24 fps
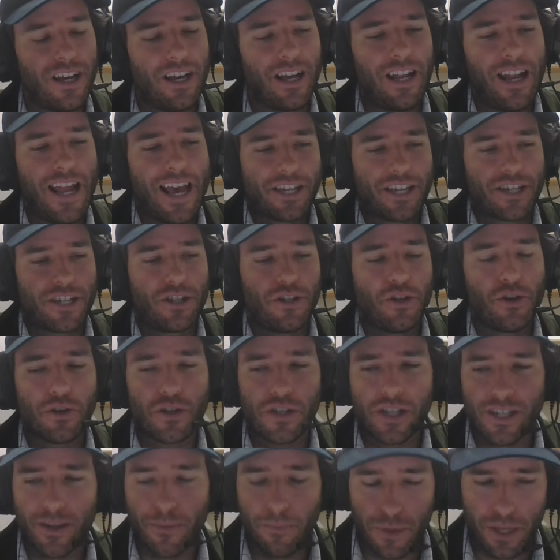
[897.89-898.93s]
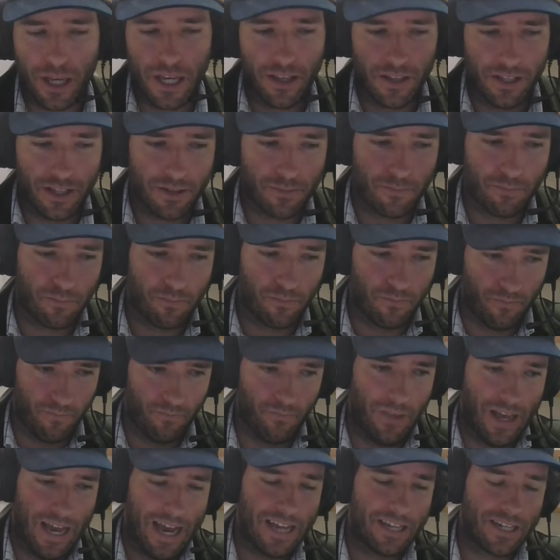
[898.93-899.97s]
let's use something that's
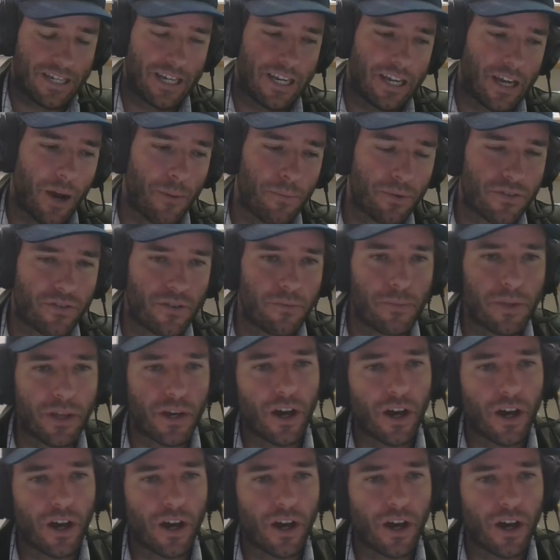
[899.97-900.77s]
actually comes from the